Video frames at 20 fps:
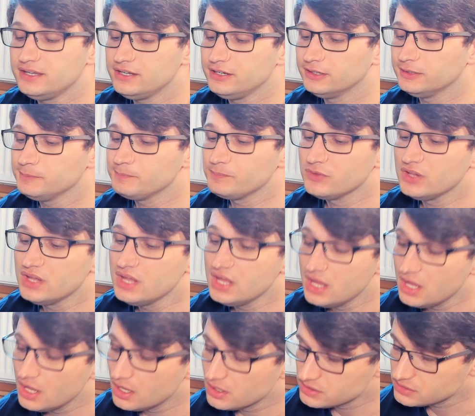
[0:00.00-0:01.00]
here.
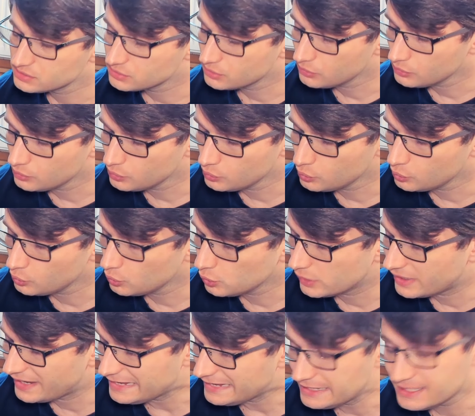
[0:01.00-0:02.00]

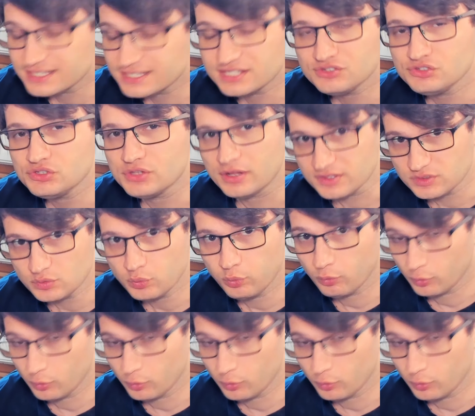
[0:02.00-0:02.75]
So it's not